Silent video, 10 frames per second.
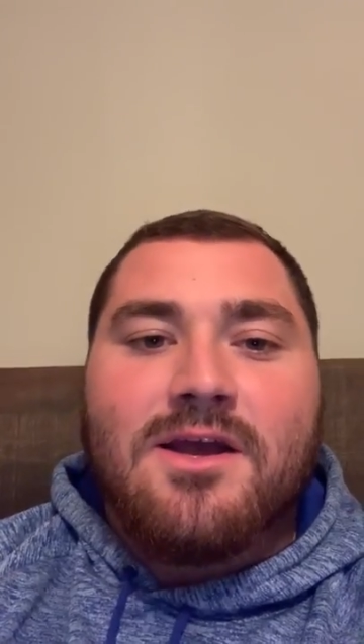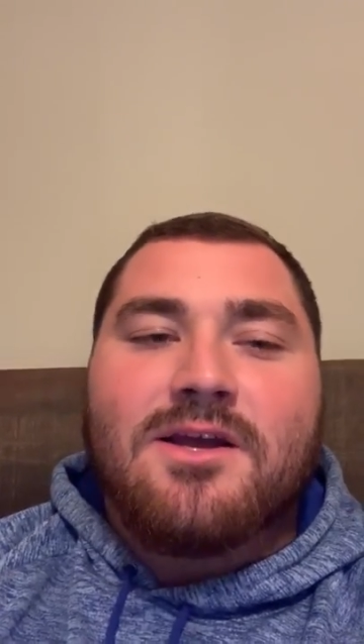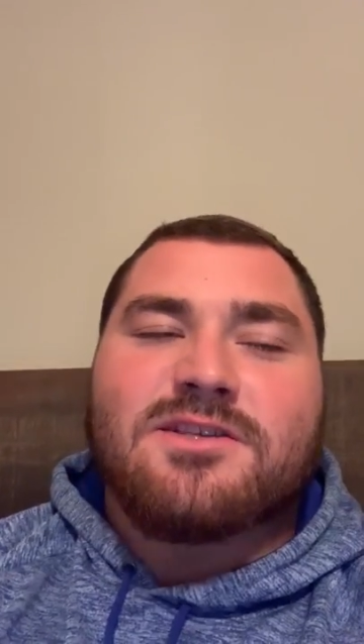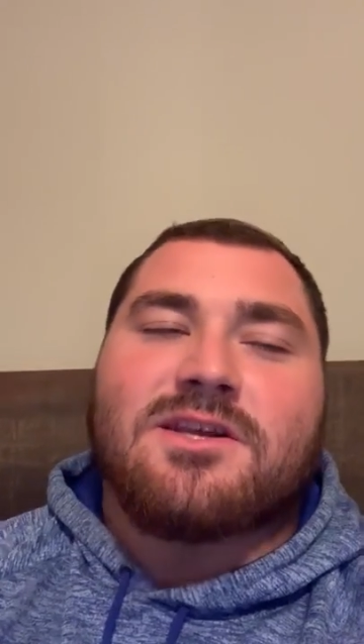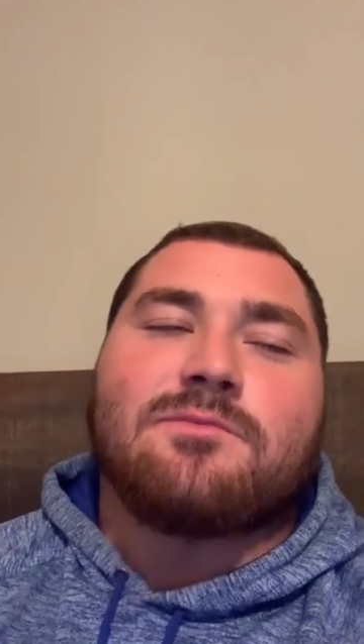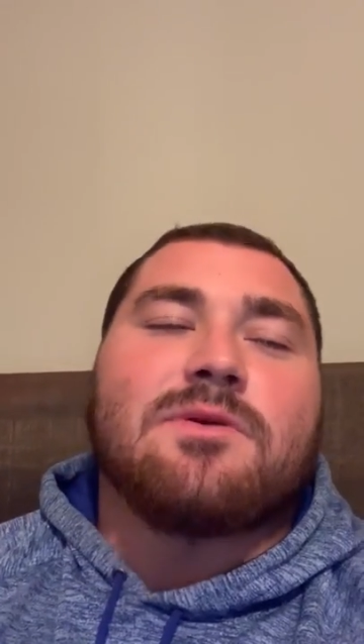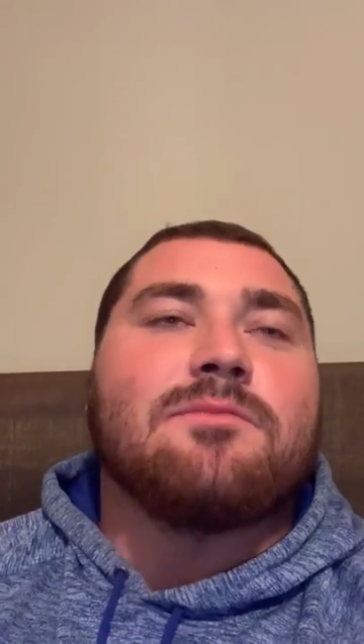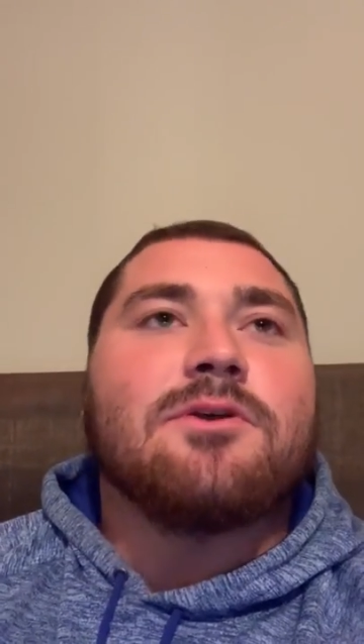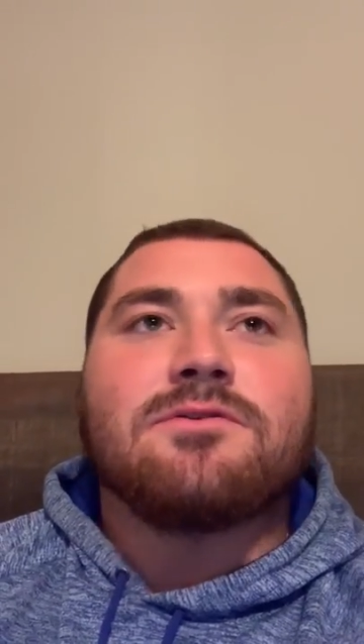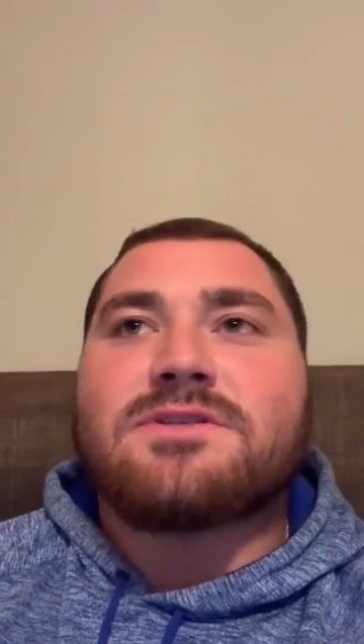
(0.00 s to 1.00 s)
It's going to be
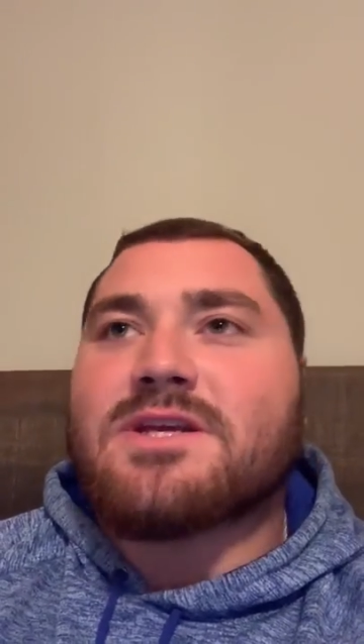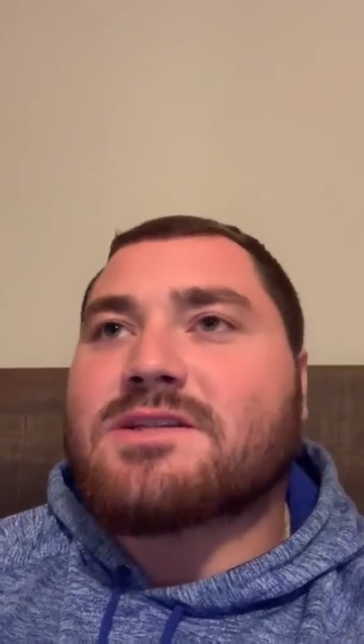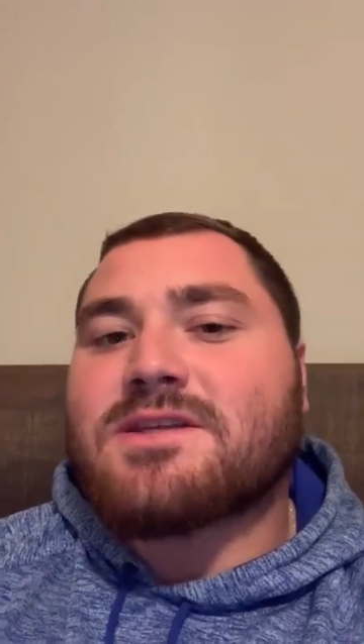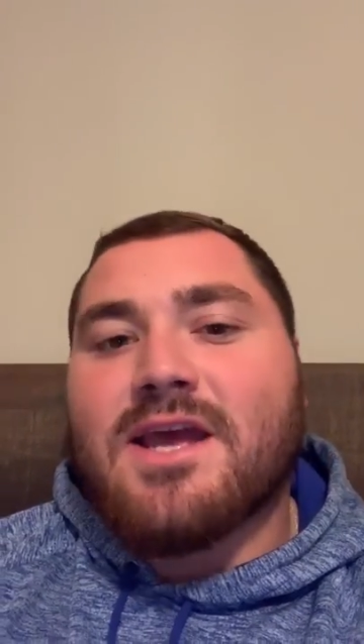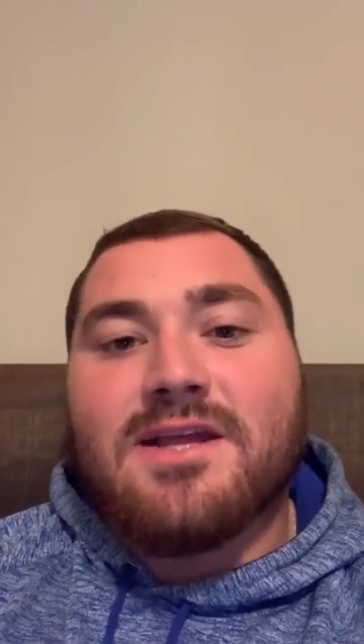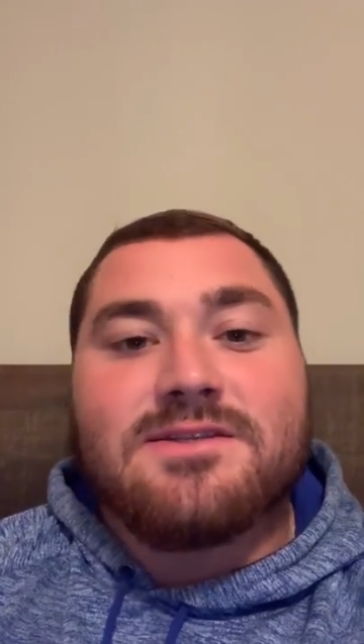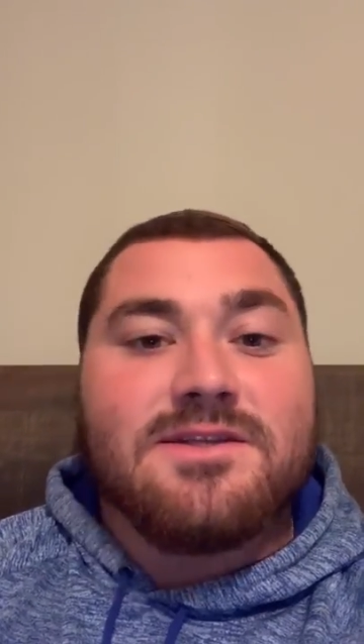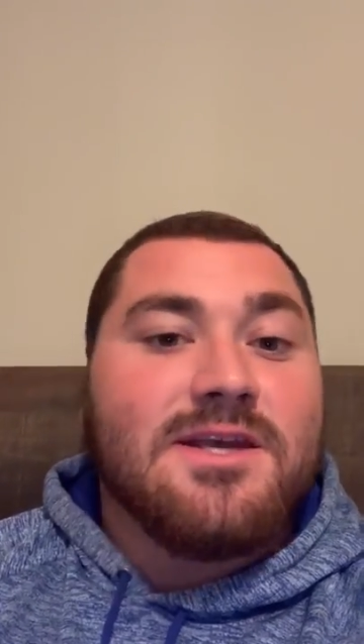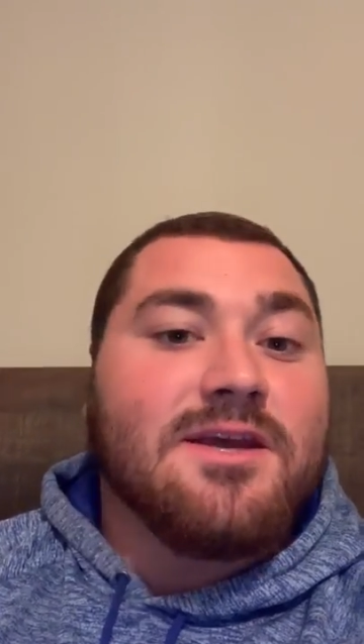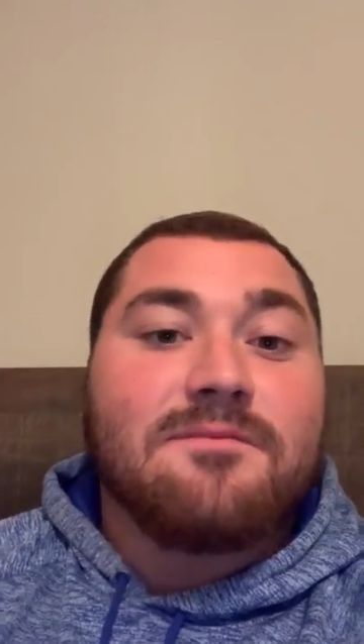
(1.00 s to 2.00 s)
music,
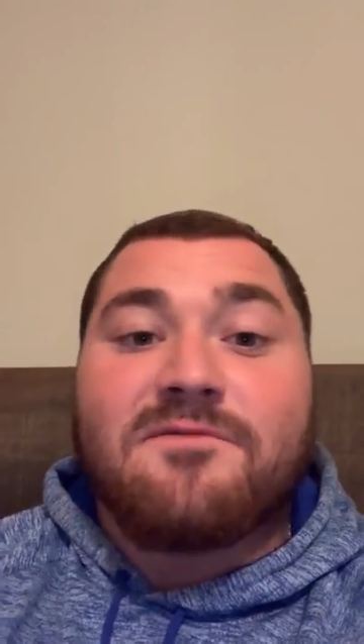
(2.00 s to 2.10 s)
dancing,